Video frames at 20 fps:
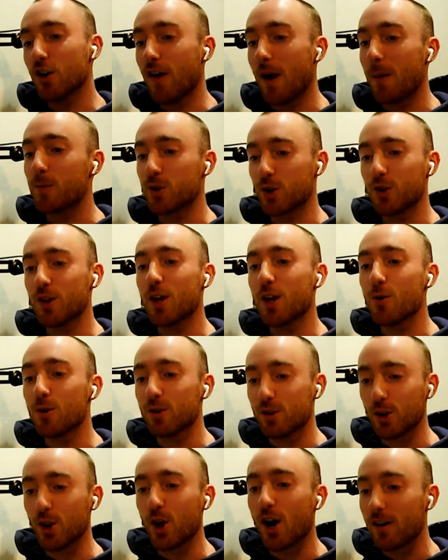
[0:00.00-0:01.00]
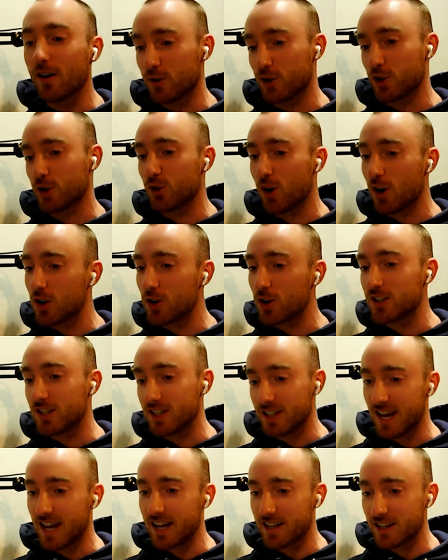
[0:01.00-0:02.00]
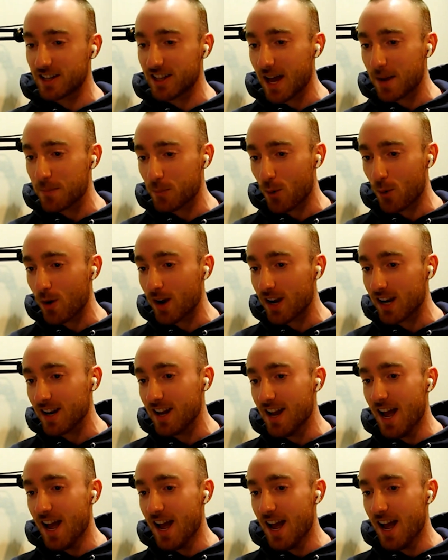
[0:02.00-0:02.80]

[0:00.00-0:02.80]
I'm sure there was a lot of struggle to get to that point,